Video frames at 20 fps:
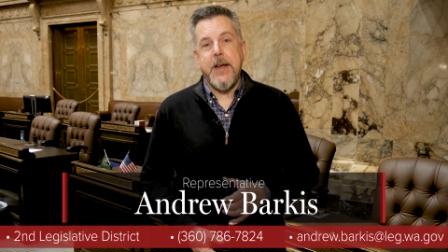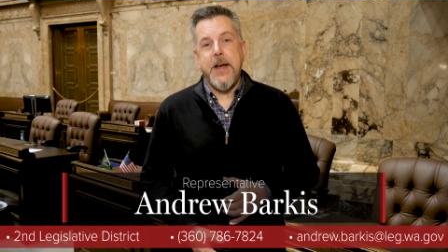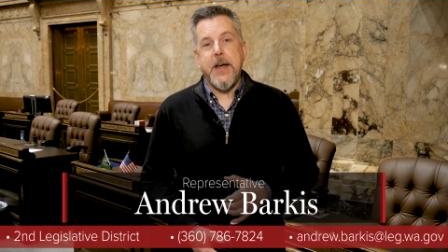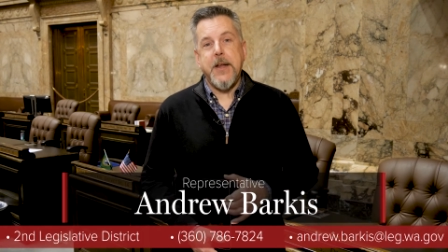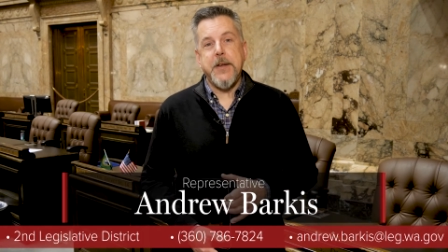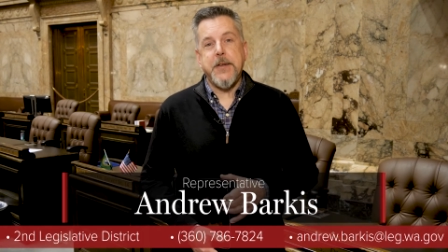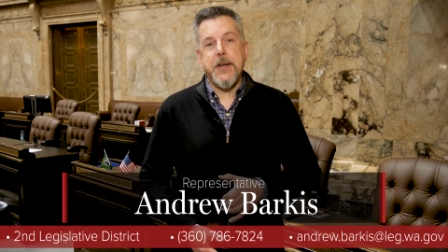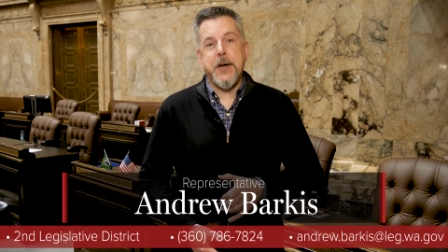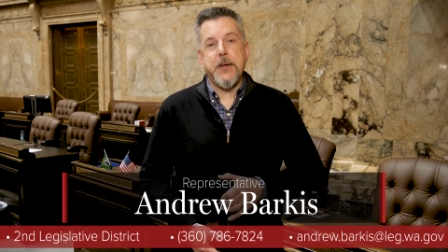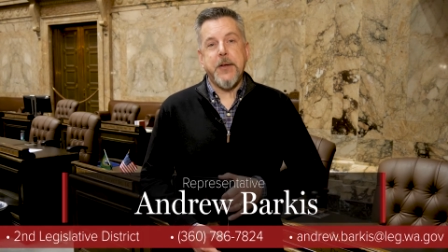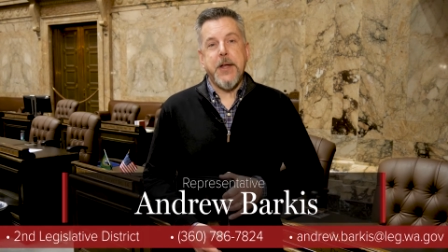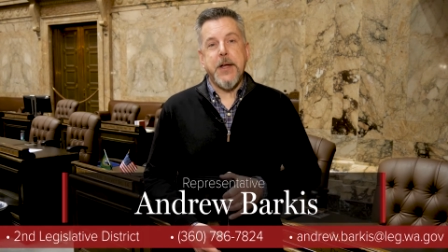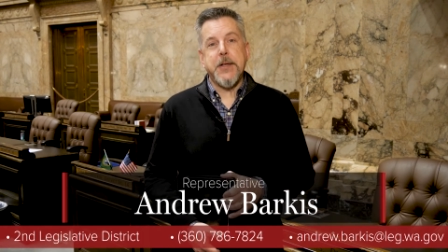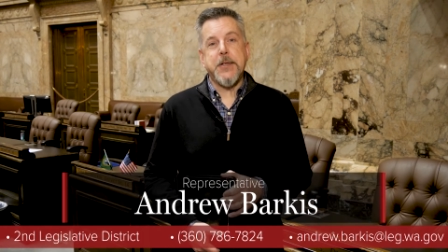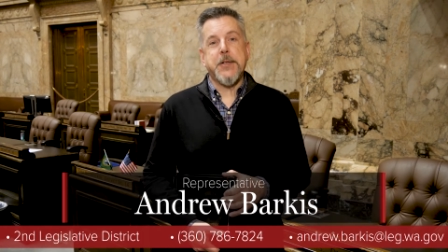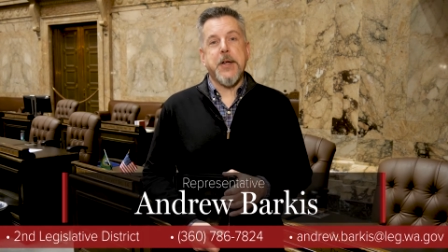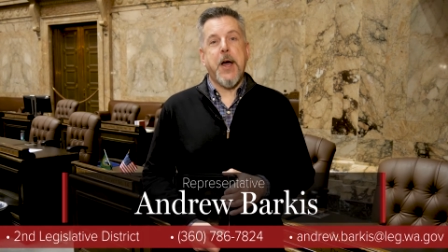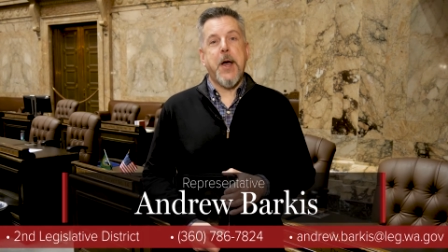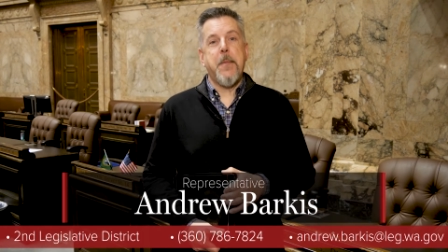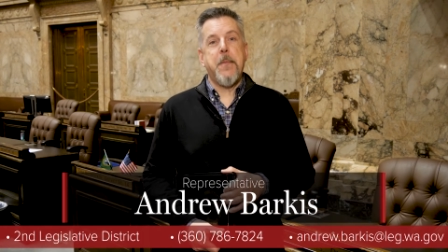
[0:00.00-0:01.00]
And until
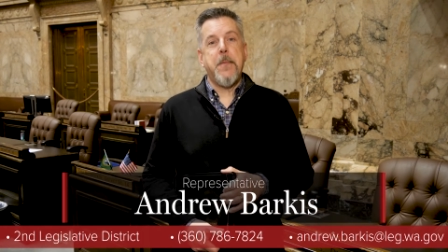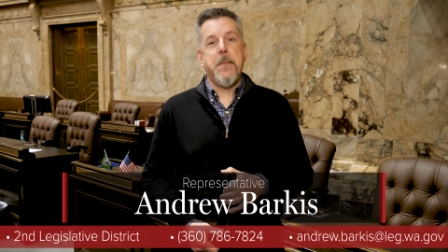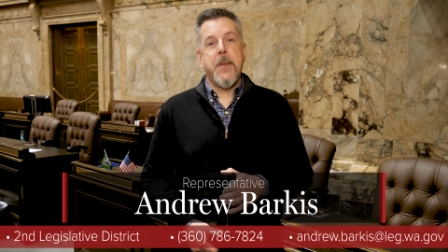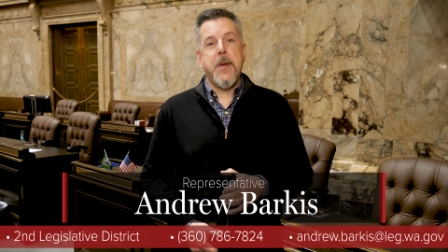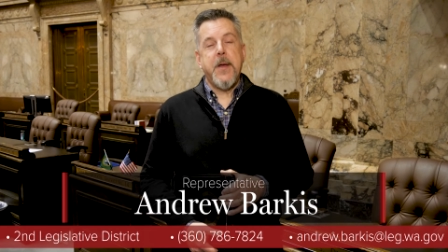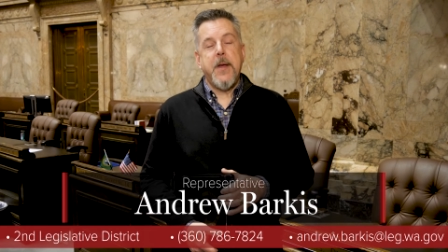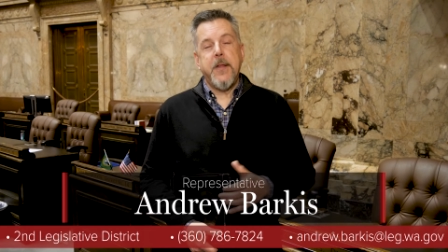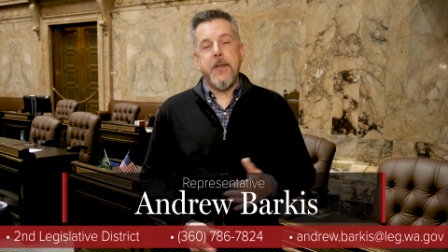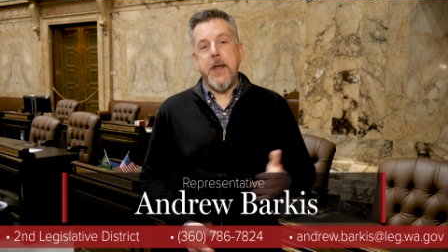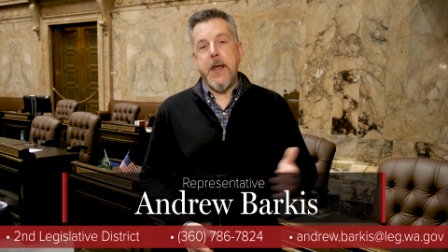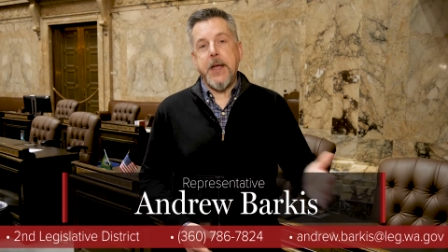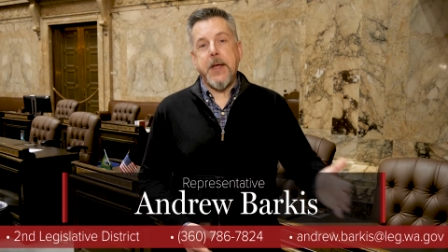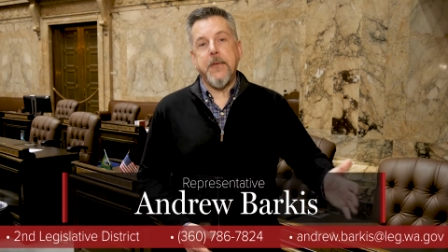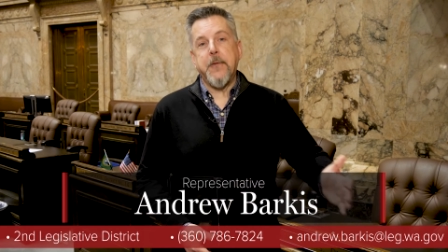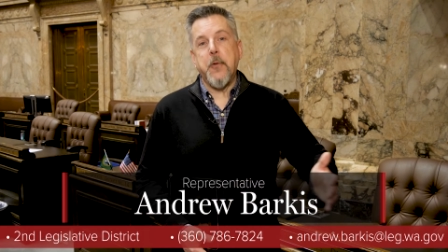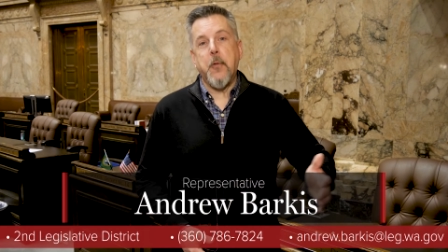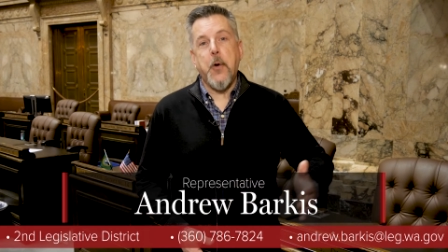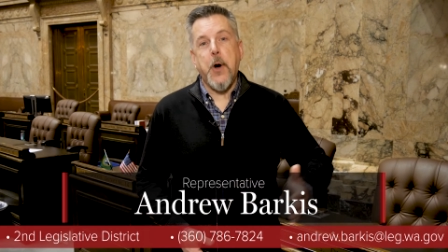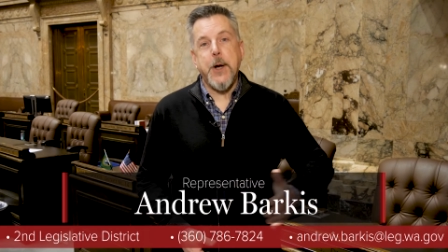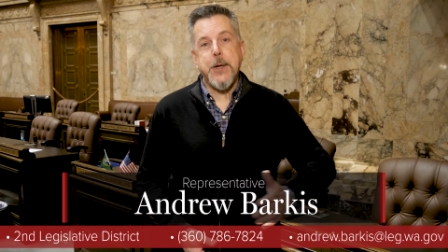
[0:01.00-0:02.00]
next time, thank you
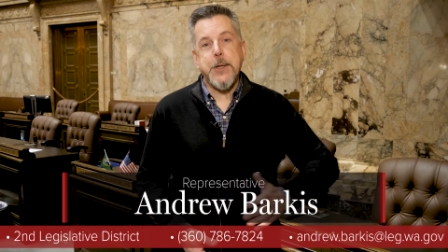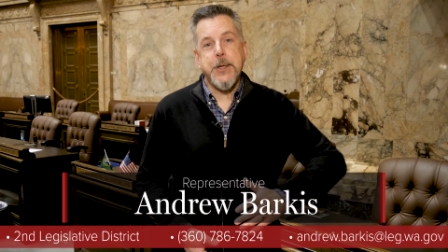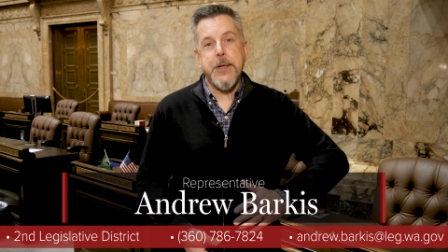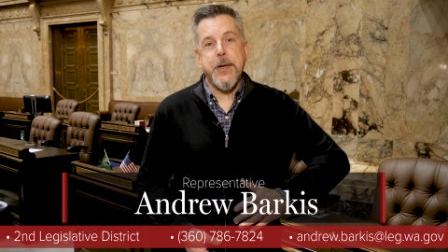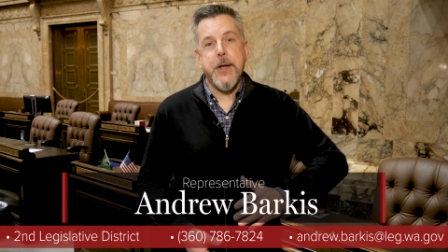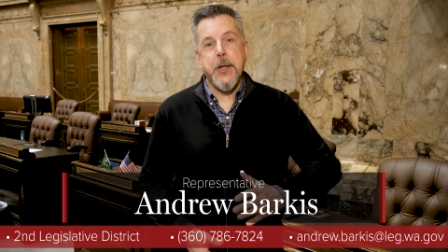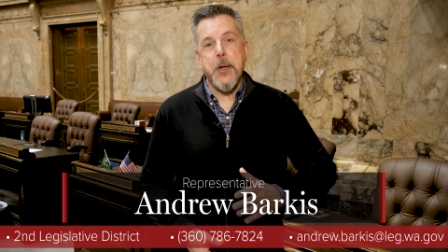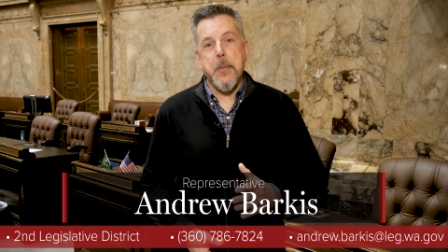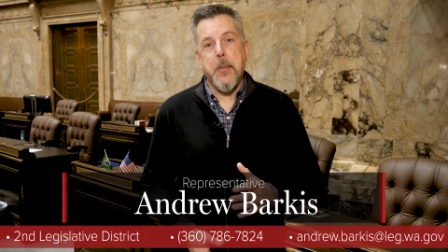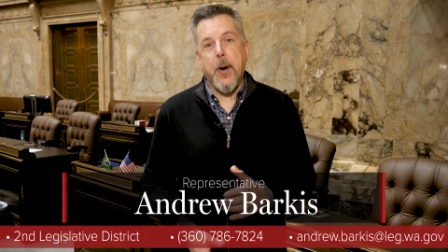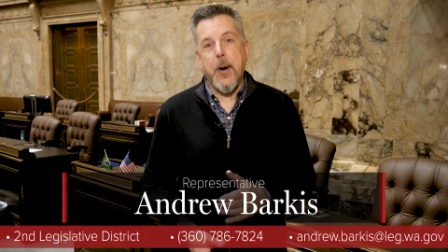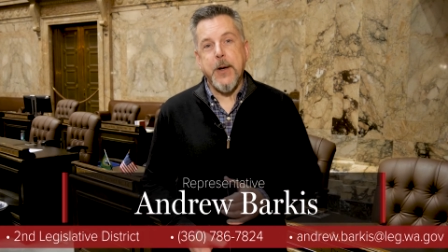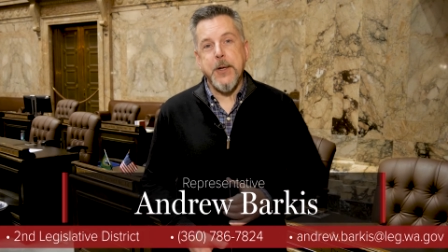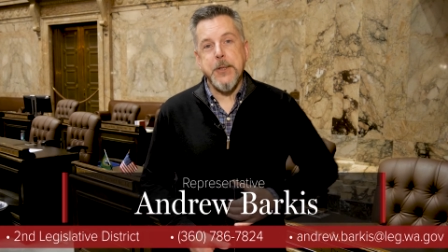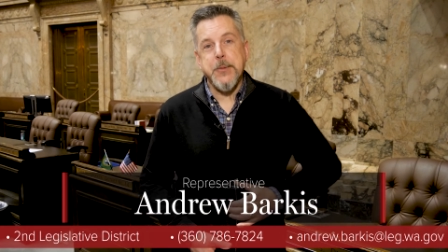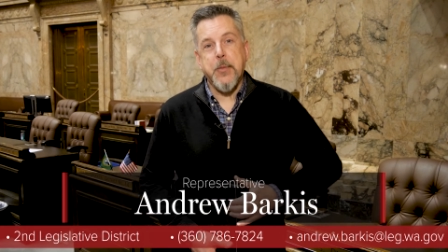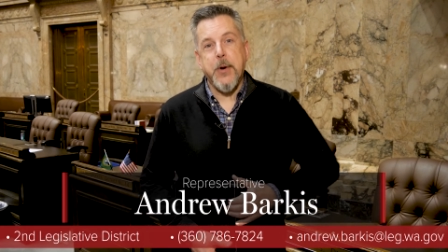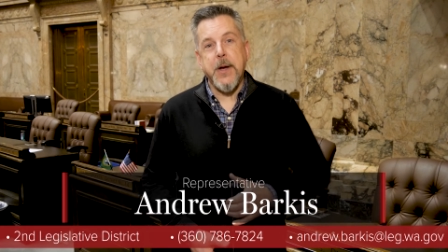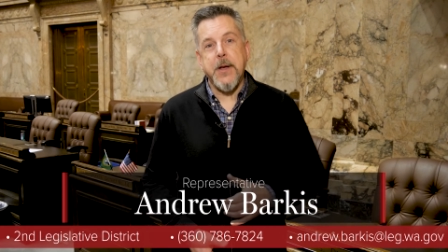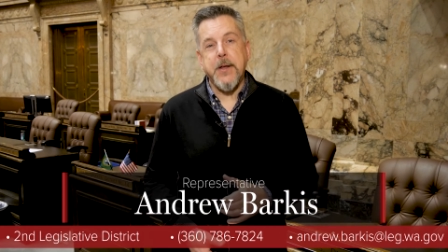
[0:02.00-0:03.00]
for watching another
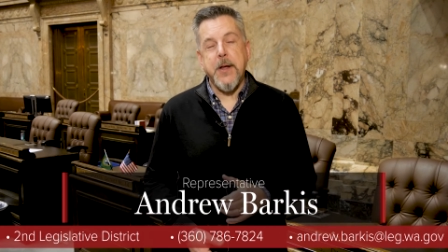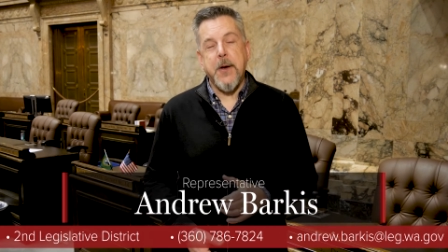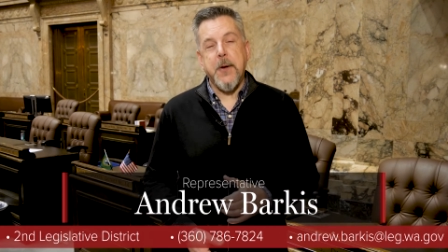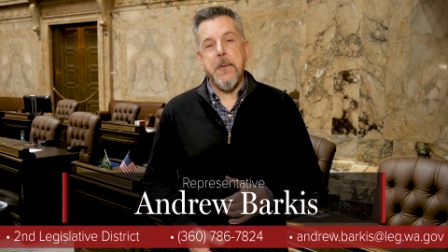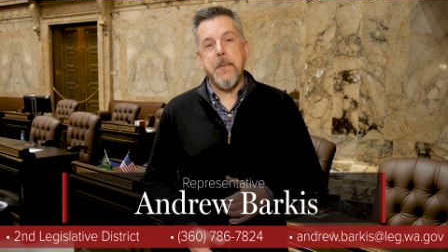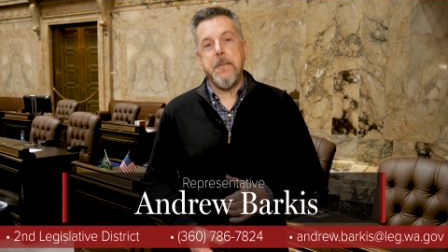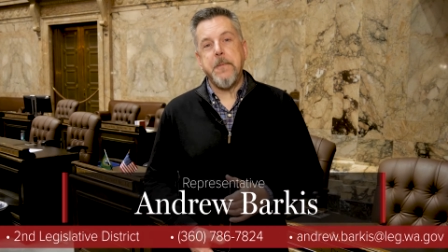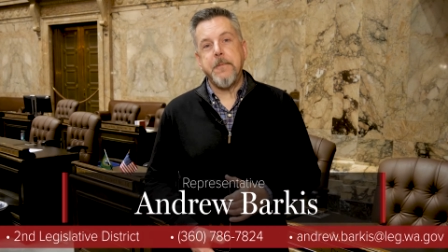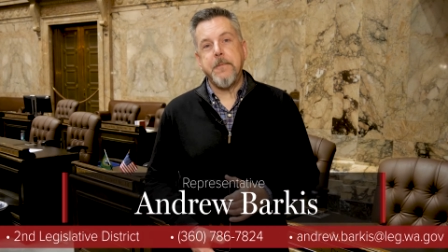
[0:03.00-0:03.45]
Barkis Breakdown.